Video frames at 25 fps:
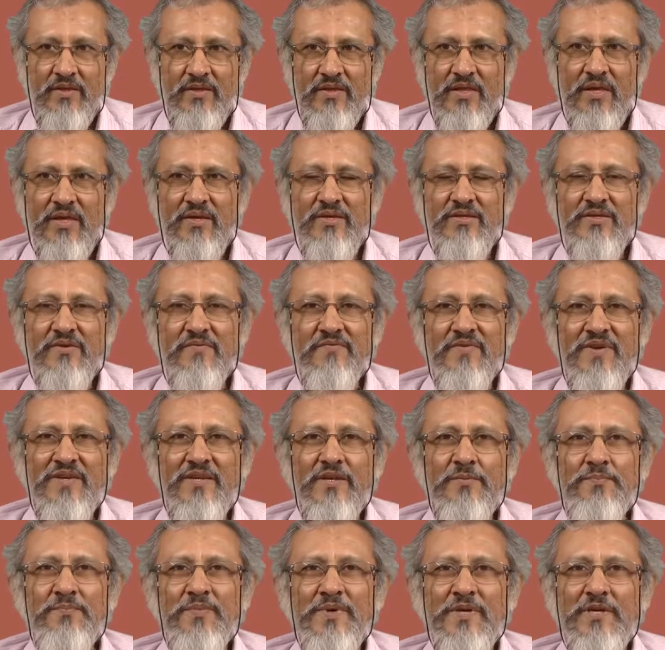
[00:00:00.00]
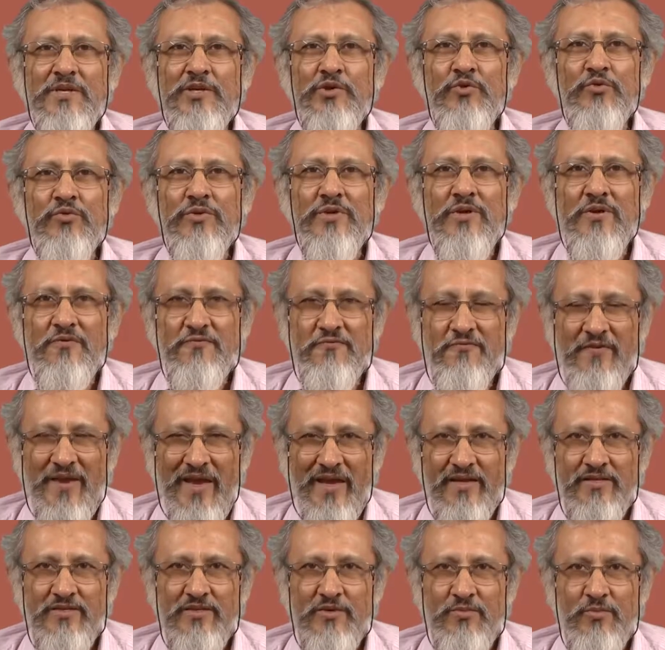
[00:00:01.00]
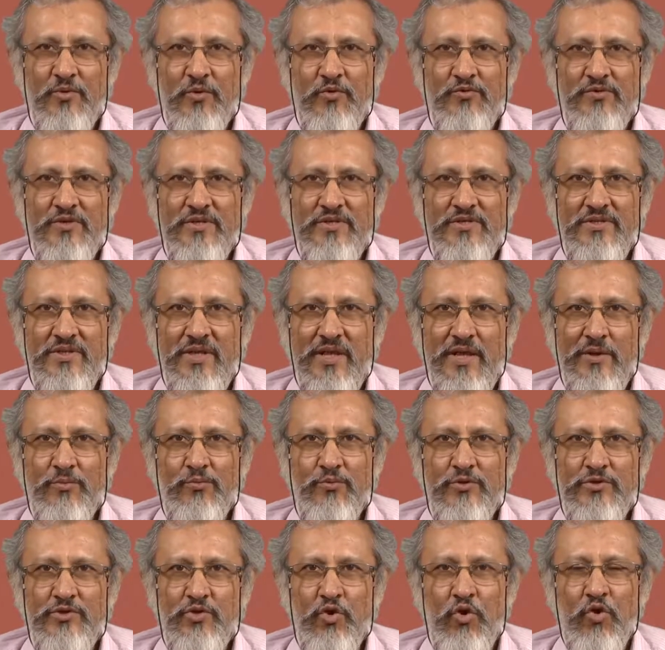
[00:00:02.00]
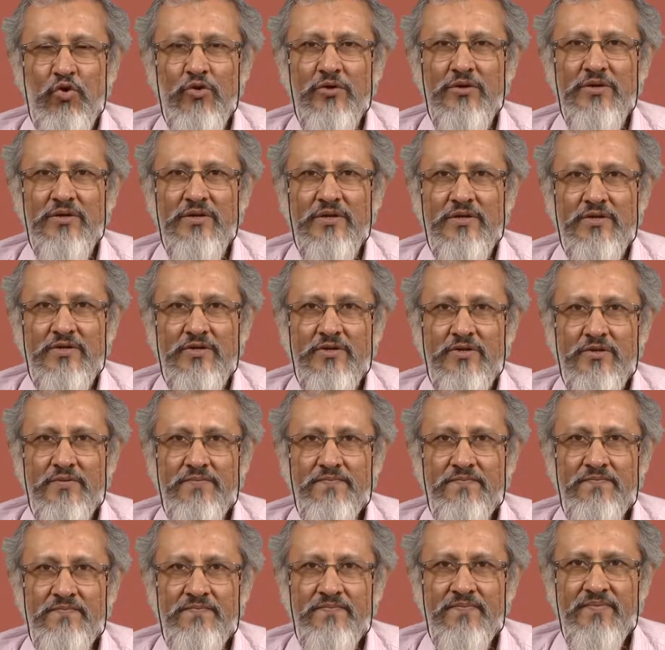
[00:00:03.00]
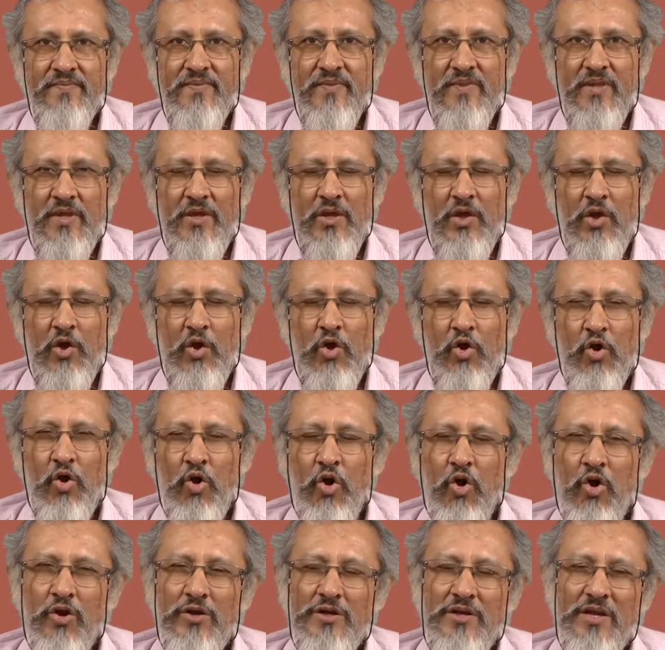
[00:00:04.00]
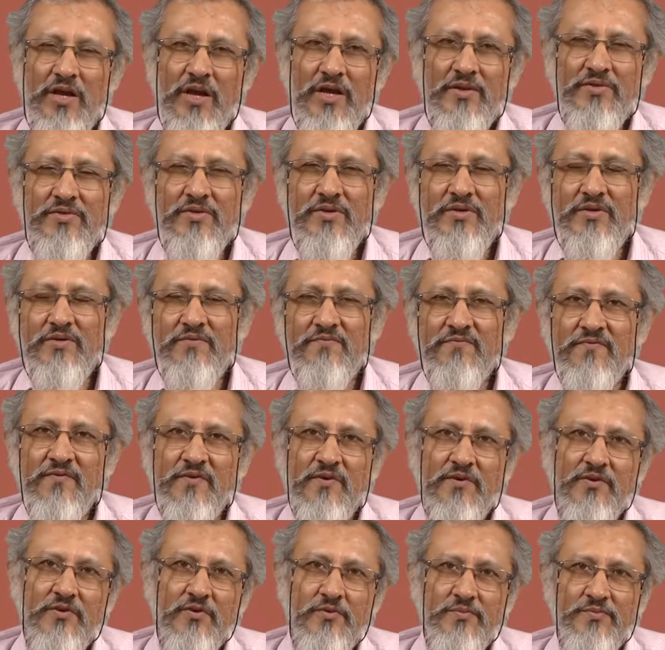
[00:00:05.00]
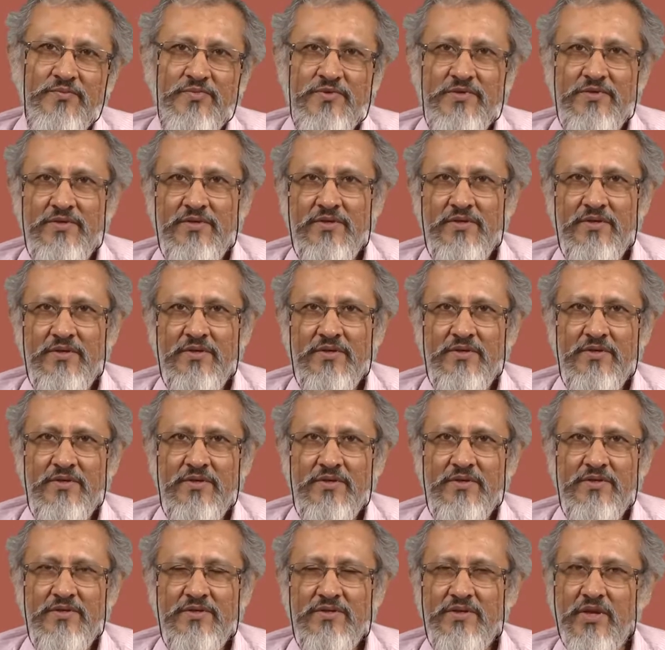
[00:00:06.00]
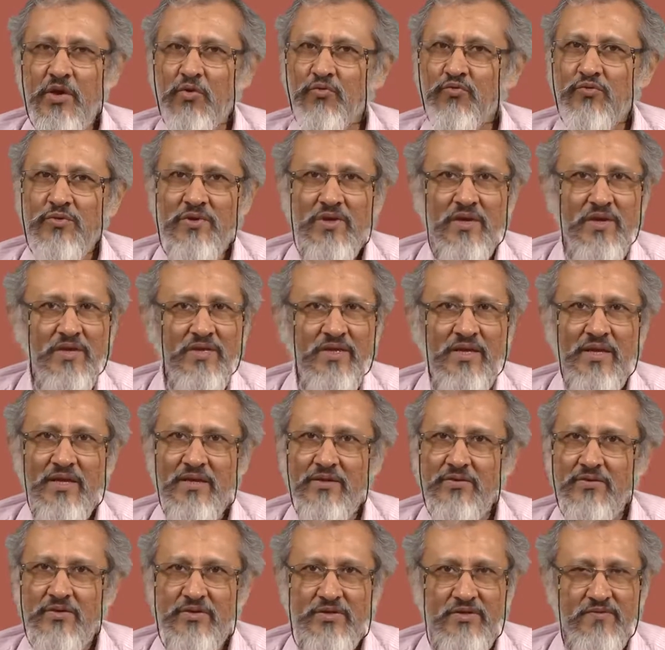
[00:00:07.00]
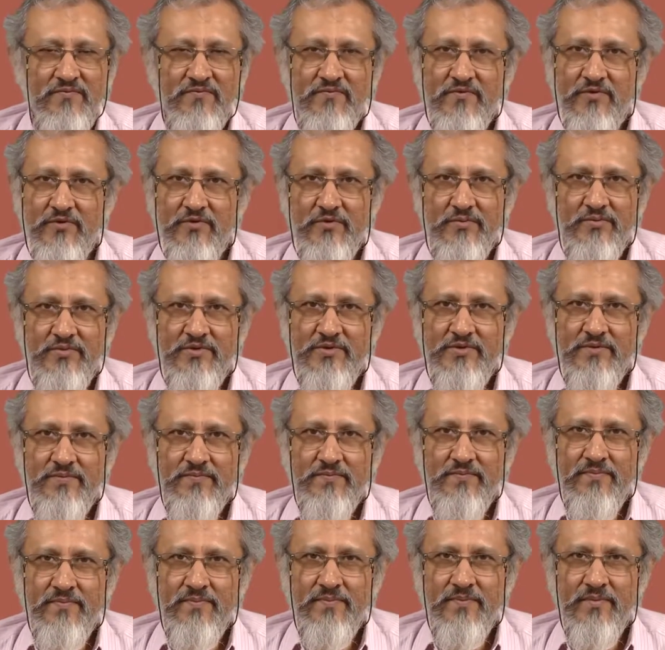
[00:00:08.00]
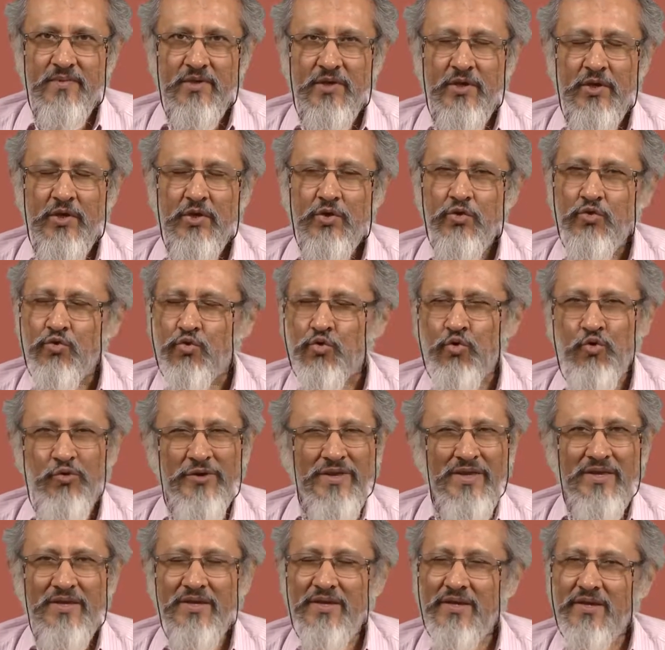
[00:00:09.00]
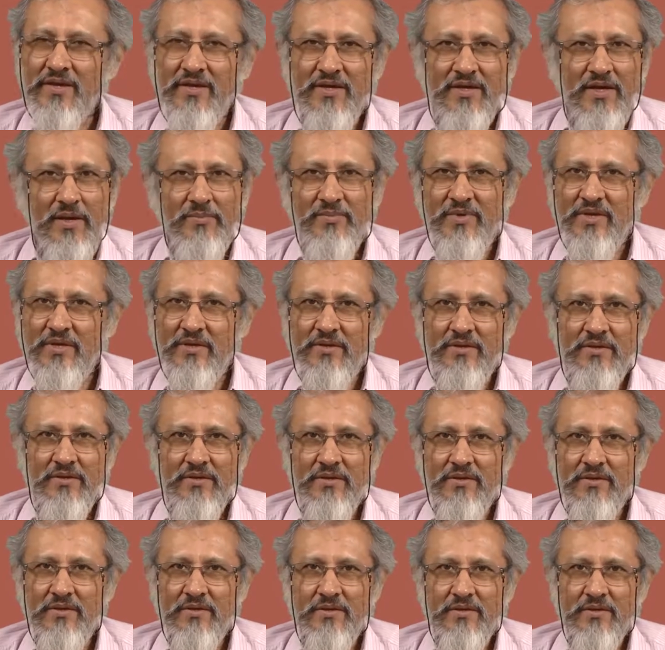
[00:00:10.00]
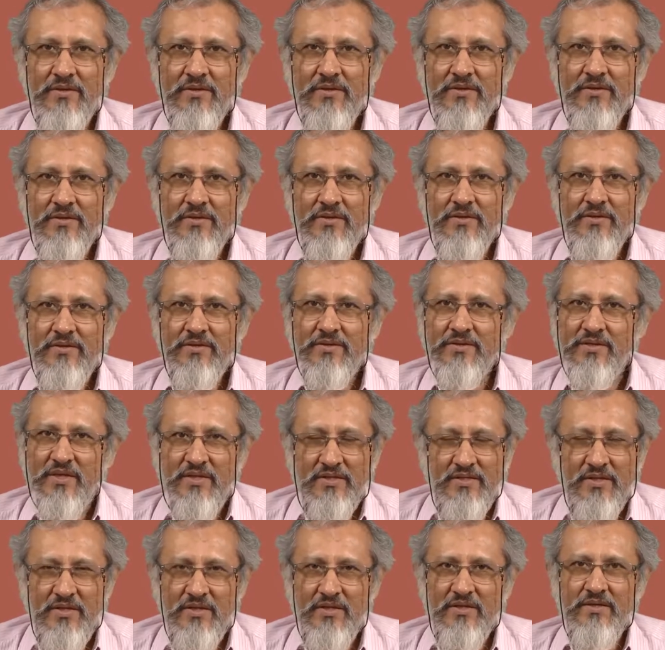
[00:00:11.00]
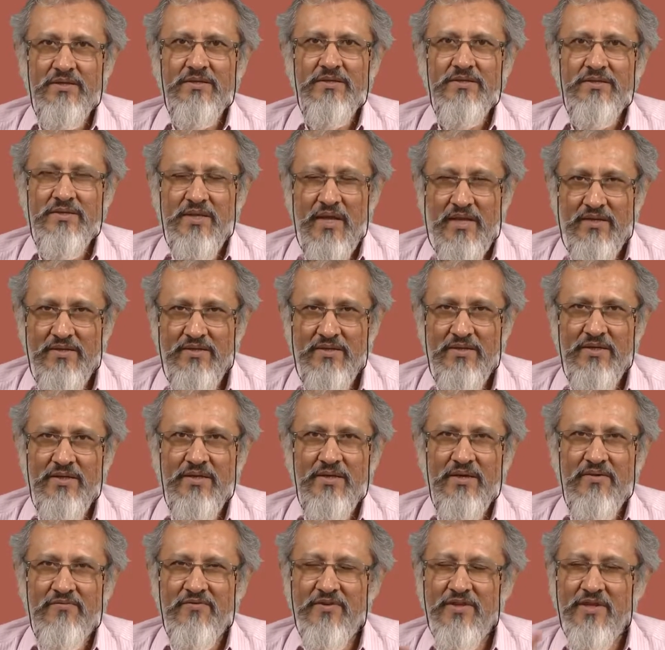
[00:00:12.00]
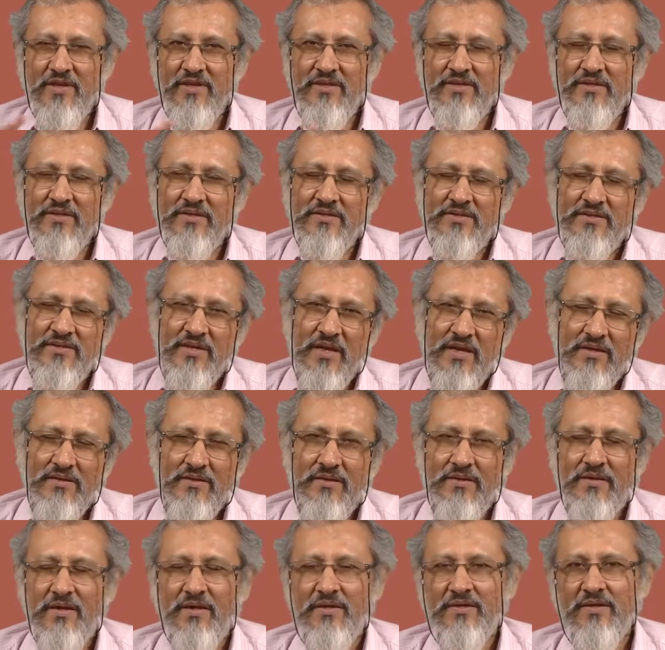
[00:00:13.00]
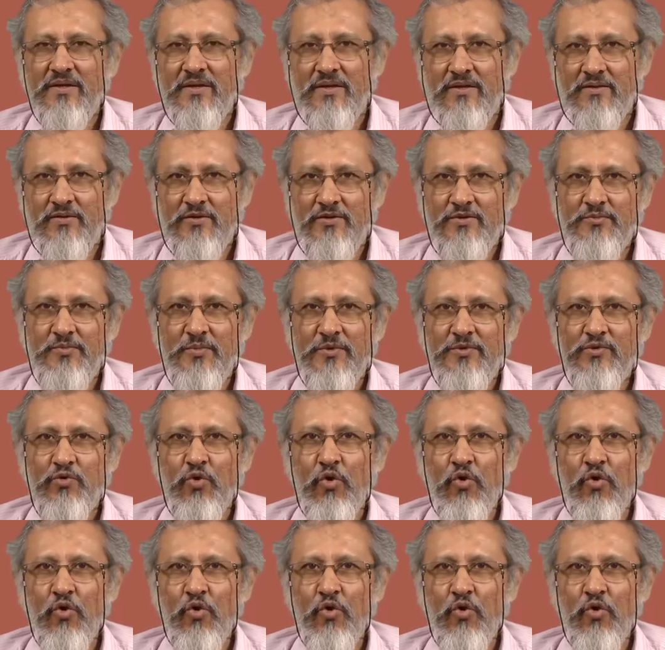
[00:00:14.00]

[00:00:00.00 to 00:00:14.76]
there is a very peculiar fact about this language, English. All other verbs sound like English verbs. Going, coming, sitting, standing, everything is exactly like English. But